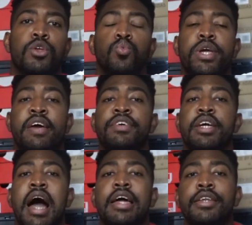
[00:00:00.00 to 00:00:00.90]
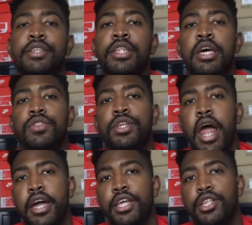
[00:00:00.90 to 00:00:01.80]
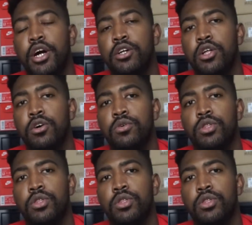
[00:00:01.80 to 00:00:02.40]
We haven't gotten the Nike Dunk Low